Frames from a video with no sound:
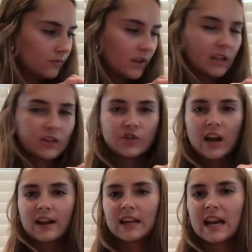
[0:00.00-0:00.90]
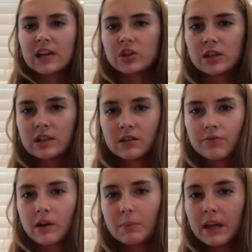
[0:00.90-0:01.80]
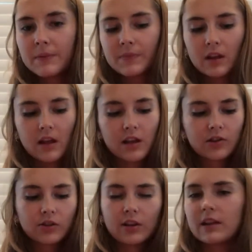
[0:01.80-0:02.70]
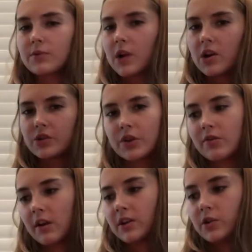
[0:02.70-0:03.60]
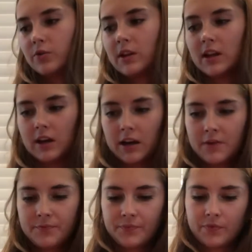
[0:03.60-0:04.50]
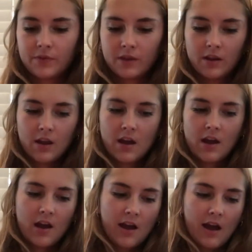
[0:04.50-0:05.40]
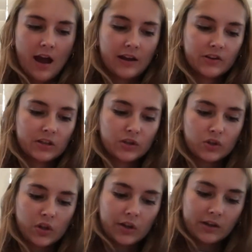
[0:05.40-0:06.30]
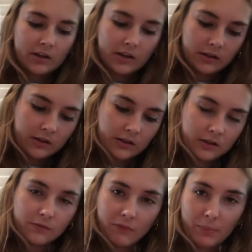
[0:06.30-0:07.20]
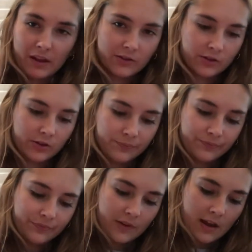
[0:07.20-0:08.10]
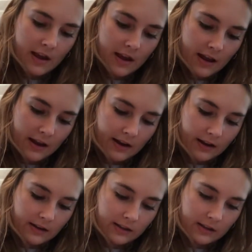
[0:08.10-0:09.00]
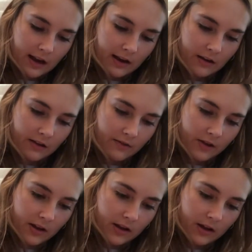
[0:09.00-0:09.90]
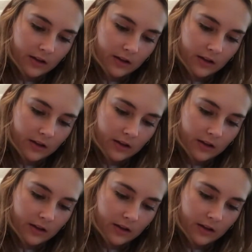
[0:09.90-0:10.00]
jagged edges from it. So that's what I'll show you how to do here. I just took my pencil and I did kind of a